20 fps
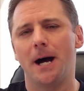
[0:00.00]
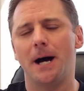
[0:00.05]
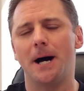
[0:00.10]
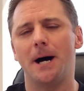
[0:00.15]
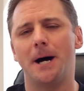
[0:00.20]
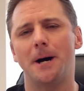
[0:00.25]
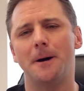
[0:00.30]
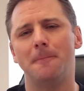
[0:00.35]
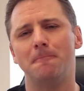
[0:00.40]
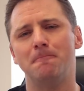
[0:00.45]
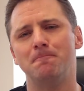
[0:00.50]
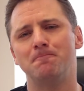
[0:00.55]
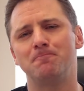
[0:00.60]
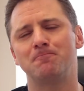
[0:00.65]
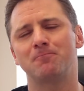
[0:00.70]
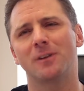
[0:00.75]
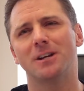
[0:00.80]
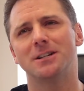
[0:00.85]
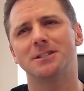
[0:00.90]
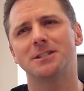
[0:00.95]

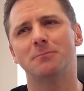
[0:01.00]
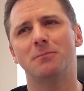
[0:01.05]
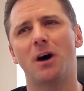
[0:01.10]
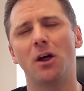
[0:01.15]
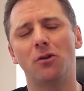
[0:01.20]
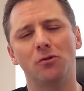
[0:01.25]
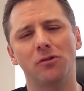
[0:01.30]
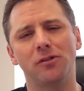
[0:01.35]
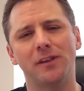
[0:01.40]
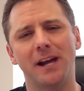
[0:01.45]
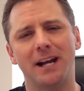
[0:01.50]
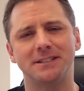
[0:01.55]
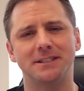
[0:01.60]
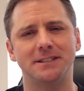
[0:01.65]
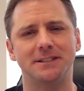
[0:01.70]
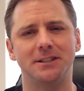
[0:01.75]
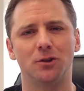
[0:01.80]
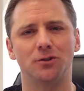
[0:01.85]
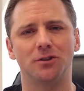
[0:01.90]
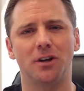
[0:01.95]
Some other things
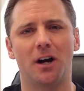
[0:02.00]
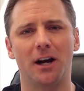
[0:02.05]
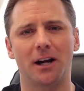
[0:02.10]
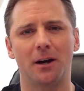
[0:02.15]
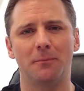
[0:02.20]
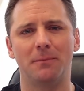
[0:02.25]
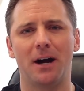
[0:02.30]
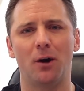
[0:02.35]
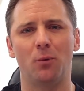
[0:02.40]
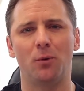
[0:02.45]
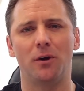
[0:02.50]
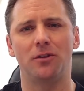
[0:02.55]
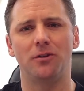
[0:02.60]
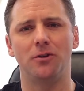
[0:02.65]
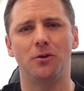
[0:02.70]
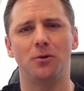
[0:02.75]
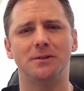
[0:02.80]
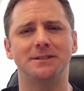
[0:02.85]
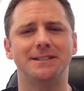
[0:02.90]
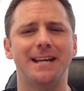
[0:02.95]
that they'll talk about
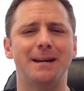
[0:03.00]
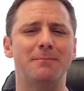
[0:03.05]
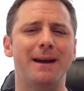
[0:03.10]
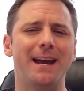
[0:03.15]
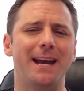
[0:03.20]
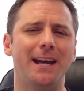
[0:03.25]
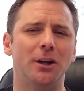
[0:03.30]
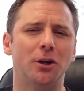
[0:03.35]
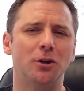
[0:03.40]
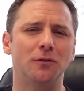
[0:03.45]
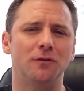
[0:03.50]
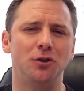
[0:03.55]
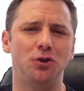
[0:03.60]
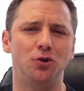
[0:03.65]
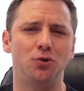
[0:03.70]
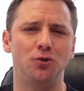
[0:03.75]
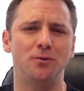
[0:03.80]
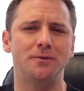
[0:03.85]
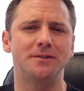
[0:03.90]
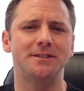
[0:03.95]
with you is they may
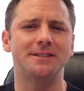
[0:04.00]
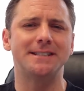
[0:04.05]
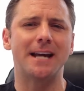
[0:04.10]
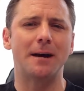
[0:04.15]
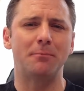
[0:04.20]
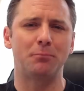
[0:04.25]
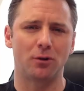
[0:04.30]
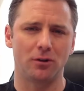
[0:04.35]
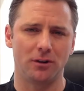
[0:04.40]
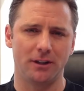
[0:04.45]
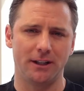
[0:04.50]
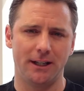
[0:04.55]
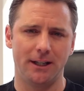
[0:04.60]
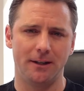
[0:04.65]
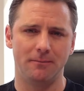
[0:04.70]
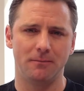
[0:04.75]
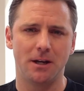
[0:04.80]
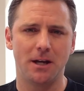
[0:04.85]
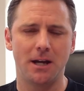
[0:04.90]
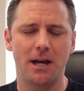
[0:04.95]
interview you
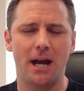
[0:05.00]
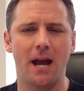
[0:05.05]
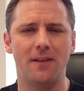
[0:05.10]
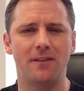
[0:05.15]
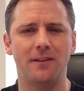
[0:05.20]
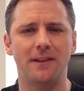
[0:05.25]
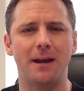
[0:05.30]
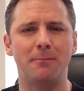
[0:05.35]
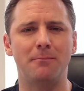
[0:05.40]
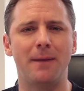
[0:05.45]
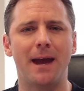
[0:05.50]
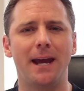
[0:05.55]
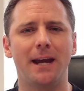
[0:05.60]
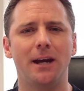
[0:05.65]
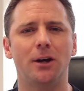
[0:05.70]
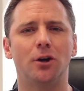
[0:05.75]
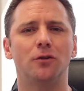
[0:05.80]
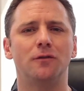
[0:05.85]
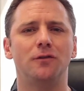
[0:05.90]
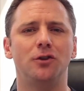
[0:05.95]
separately, and then they may
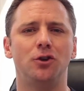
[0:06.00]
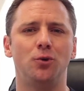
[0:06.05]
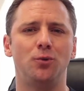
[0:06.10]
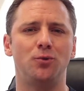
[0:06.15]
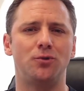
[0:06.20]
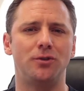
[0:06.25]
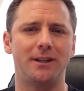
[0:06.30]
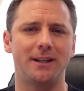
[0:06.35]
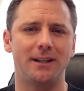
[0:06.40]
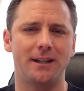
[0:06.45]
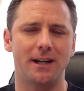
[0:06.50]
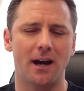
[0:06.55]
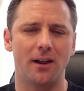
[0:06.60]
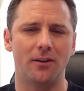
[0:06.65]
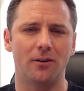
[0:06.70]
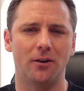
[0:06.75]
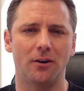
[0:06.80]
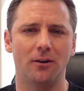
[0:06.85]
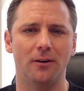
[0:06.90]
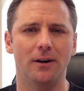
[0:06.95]
interview
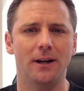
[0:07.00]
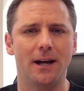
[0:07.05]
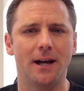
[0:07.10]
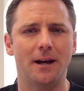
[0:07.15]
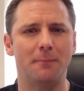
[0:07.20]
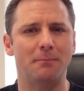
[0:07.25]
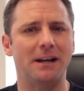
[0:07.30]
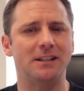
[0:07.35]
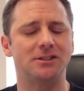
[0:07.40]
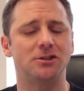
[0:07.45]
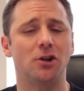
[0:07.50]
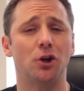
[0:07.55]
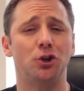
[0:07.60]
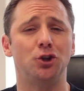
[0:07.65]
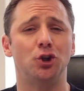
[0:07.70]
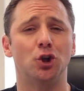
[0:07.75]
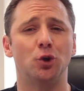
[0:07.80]
together based on